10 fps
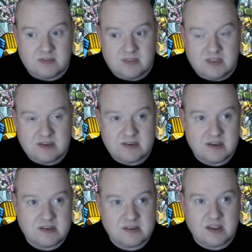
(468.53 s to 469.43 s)
This
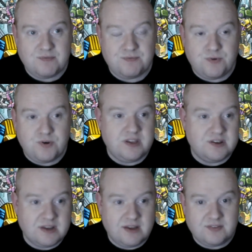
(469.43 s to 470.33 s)
is set 40
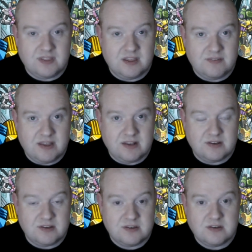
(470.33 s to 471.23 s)
years after the
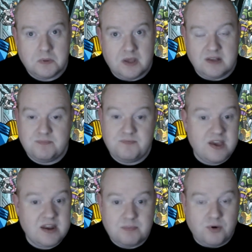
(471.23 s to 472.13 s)
events. It's
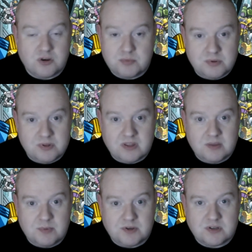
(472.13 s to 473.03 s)
very possible that
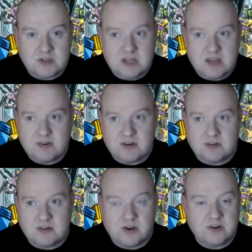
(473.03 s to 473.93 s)
they were just never
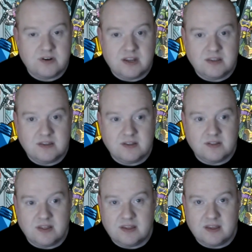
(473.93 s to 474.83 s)
turned into
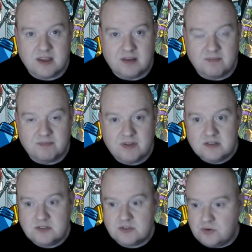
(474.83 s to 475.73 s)
like
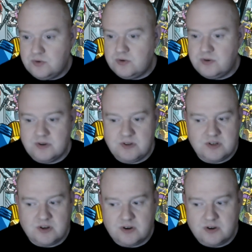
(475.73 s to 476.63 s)
Scourge
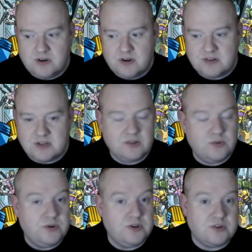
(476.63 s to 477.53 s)
or
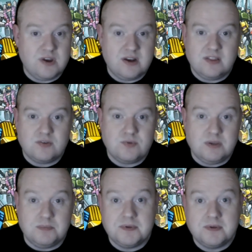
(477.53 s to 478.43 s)
Cyclonus or any of the
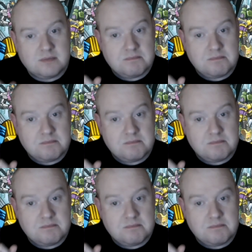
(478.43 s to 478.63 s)
sweeps.